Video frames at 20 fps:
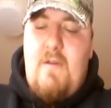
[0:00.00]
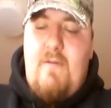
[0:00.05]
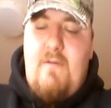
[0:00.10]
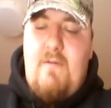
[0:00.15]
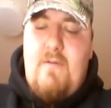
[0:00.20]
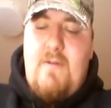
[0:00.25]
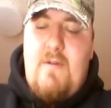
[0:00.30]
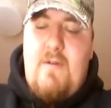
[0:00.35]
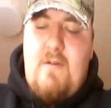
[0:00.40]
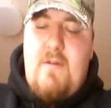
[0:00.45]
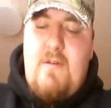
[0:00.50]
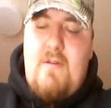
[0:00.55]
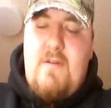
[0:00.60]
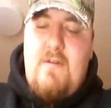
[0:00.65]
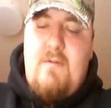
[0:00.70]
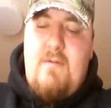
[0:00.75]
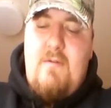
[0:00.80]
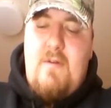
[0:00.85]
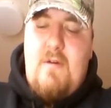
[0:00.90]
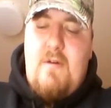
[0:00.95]
if it was going
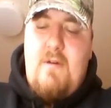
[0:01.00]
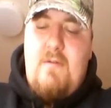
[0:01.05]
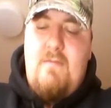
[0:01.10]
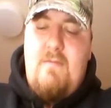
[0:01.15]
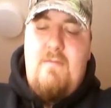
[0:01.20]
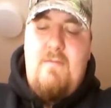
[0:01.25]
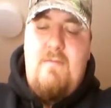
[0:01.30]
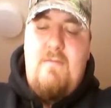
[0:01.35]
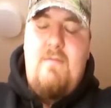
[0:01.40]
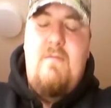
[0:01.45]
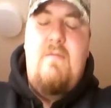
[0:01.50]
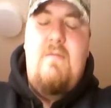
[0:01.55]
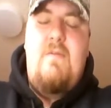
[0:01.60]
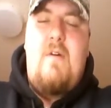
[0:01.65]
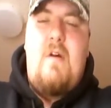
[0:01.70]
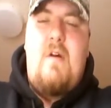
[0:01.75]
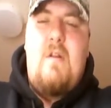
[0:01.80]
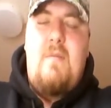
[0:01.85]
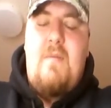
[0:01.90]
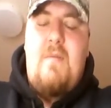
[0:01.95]
to
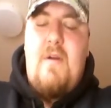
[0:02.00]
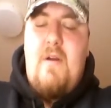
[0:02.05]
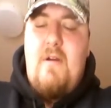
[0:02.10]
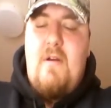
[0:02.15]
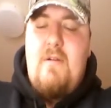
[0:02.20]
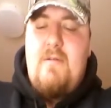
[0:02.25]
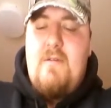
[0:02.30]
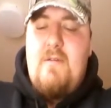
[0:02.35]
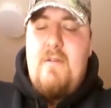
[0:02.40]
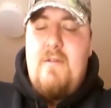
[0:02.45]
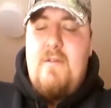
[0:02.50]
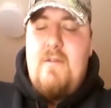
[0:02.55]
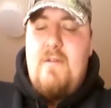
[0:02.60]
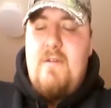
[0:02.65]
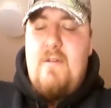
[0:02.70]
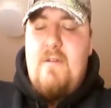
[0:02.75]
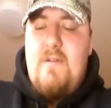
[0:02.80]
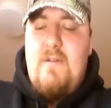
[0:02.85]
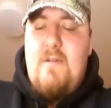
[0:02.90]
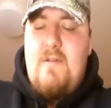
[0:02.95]
fall apart,
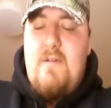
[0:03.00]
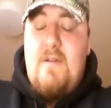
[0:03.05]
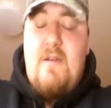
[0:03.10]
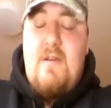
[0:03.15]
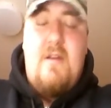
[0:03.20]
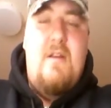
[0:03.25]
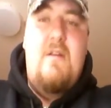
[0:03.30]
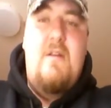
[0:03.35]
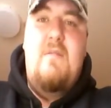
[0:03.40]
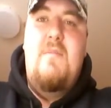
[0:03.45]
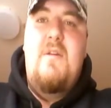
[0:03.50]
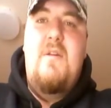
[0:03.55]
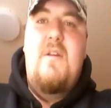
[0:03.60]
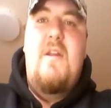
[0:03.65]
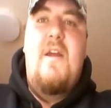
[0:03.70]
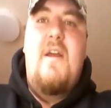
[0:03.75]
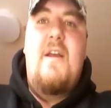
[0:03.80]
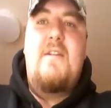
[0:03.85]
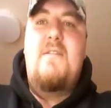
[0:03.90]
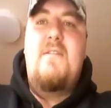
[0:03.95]
and it ended up
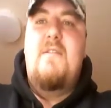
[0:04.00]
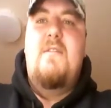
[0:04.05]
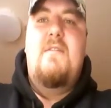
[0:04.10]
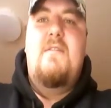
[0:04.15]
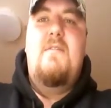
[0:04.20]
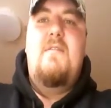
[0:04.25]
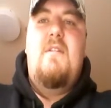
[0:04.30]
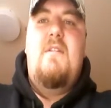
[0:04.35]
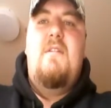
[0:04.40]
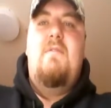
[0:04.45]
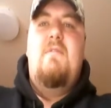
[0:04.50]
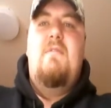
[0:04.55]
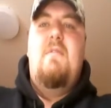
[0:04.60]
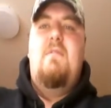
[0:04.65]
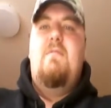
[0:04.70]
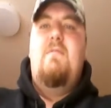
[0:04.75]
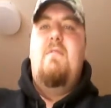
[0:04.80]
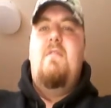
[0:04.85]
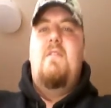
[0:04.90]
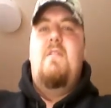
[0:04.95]
being excellent. I
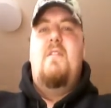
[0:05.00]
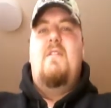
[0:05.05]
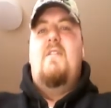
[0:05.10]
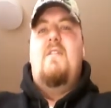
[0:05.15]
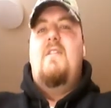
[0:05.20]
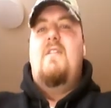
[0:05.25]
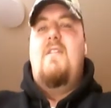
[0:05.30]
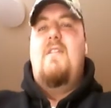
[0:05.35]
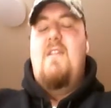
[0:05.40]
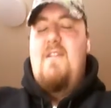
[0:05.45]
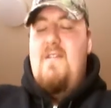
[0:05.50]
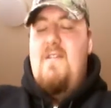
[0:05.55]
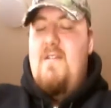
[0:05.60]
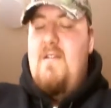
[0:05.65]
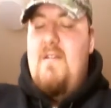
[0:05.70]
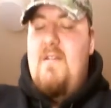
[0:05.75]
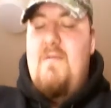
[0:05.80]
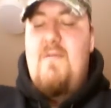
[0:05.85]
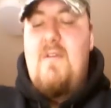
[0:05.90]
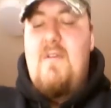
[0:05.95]
really like that
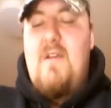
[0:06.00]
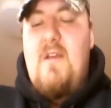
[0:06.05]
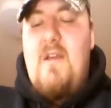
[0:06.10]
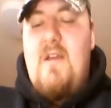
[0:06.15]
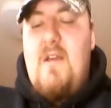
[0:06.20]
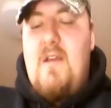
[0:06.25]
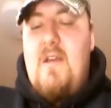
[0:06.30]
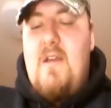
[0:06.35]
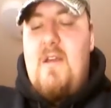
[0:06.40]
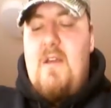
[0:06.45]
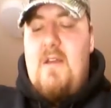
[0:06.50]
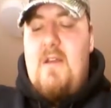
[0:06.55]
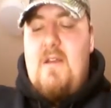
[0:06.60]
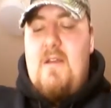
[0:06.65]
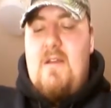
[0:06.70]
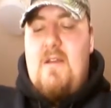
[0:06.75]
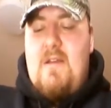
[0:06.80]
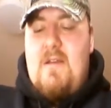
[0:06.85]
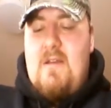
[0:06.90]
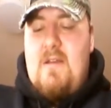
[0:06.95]
knife,
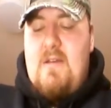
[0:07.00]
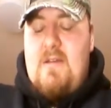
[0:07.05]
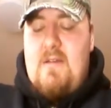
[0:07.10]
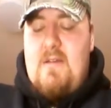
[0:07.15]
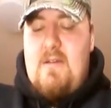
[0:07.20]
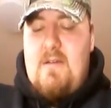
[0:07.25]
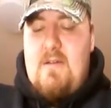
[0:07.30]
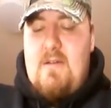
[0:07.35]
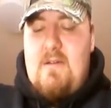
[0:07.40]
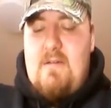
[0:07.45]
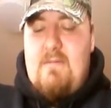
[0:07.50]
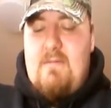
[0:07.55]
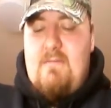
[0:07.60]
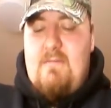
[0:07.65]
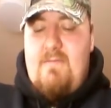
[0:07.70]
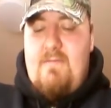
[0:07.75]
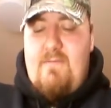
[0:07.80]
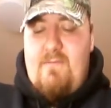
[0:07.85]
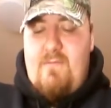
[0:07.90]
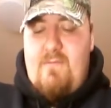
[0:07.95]
and
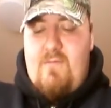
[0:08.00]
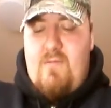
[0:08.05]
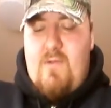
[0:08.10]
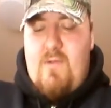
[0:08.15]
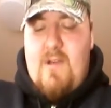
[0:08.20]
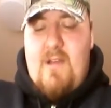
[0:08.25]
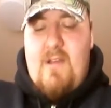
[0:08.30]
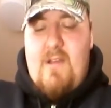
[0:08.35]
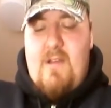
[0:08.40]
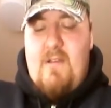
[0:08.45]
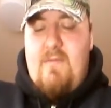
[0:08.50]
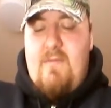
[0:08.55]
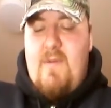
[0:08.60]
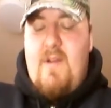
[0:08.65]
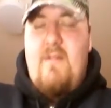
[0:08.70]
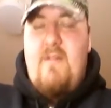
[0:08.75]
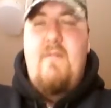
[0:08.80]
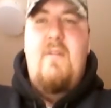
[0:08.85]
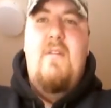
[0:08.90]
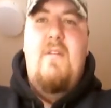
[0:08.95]
way
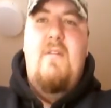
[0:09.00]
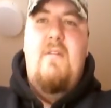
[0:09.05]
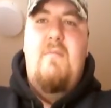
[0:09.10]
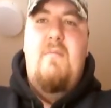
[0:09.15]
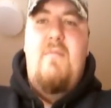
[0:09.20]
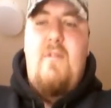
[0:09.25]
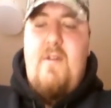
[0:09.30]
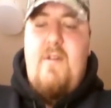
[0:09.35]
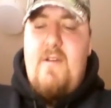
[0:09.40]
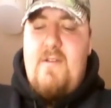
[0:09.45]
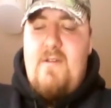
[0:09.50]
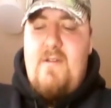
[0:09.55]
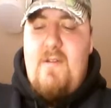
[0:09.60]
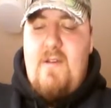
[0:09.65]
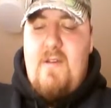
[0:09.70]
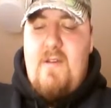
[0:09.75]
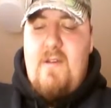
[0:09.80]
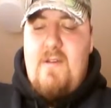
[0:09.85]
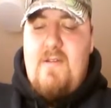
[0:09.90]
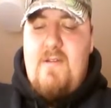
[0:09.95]
better than the price
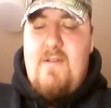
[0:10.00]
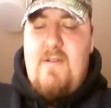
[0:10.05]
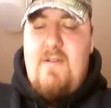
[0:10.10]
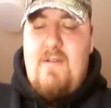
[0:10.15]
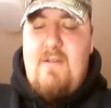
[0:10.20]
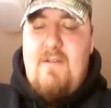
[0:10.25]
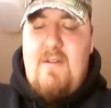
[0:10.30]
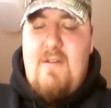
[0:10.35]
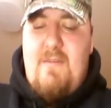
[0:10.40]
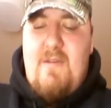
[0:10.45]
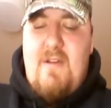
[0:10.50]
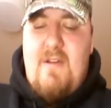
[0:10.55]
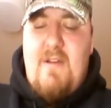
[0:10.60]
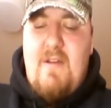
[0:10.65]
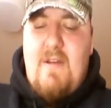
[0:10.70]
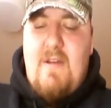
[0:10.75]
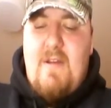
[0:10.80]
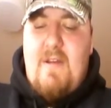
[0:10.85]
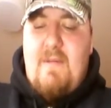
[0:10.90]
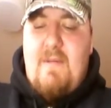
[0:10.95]
is. I mean,
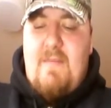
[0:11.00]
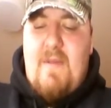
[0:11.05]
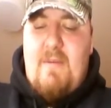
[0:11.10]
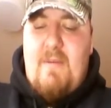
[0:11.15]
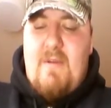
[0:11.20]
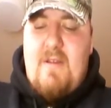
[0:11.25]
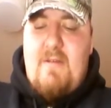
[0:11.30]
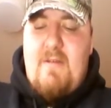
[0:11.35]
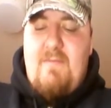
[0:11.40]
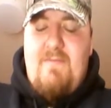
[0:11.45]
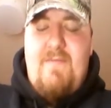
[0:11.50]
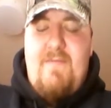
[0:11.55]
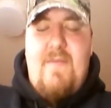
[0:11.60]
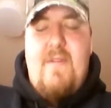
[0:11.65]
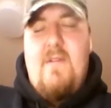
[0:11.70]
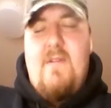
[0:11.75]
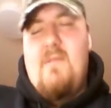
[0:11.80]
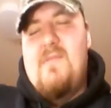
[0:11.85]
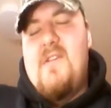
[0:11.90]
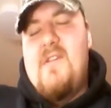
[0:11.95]

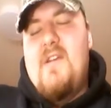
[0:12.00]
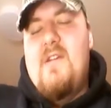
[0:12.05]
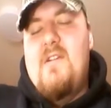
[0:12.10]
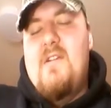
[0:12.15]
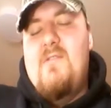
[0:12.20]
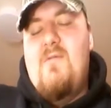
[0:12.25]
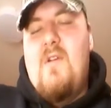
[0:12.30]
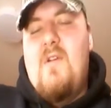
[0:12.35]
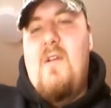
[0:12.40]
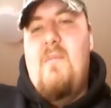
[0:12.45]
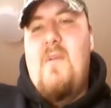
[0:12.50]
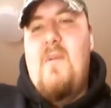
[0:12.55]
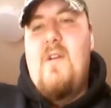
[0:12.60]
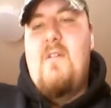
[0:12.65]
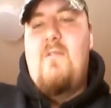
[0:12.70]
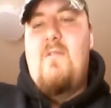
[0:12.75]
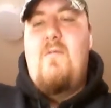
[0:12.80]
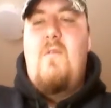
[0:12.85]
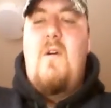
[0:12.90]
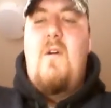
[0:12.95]
I'm saying it's way
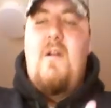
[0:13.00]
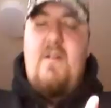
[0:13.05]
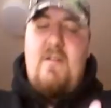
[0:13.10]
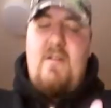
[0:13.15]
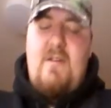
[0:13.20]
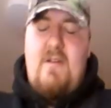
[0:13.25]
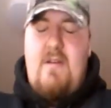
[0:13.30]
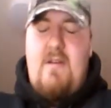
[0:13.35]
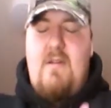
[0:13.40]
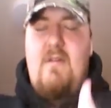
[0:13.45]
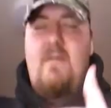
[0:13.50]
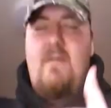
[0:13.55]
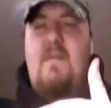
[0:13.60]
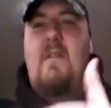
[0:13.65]
better quality